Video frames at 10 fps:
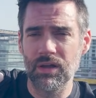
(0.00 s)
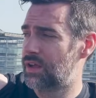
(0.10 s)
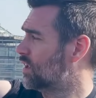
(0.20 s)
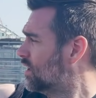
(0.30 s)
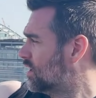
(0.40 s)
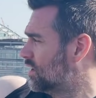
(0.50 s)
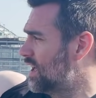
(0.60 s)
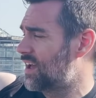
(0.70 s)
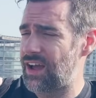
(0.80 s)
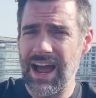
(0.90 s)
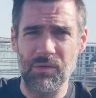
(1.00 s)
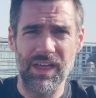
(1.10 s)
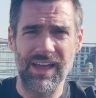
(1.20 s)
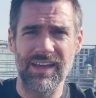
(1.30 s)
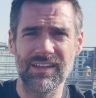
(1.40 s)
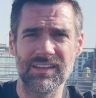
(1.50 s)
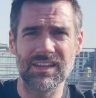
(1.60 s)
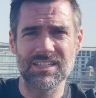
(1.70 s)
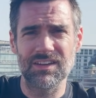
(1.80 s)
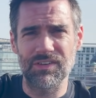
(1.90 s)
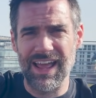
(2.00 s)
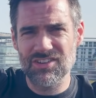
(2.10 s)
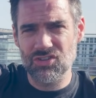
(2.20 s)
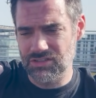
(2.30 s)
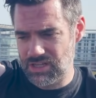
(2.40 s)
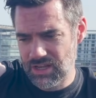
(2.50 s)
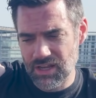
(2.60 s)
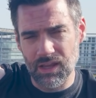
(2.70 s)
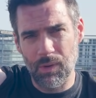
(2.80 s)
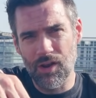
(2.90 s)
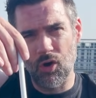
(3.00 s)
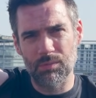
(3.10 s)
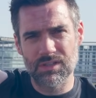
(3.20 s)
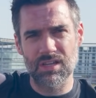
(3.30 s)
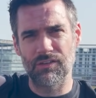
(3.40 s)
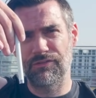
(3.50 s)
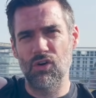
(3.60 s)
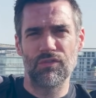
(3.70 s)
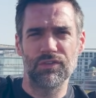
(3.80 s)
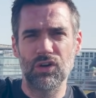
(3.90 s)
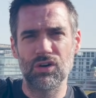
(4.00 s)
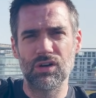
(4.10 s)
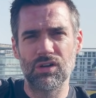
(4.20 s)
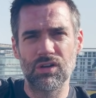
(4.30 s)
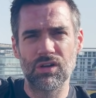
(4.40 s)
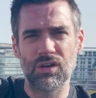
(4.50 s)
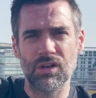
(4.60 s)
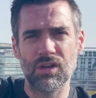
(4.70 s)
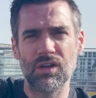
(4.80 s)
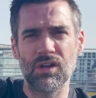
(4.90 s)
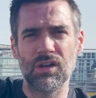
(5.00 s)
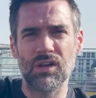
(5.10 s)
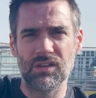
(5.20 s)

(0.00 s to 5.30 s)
Was it? Yeah, out there. It's a different entrance. It went up to the fourth floor. Did you do that?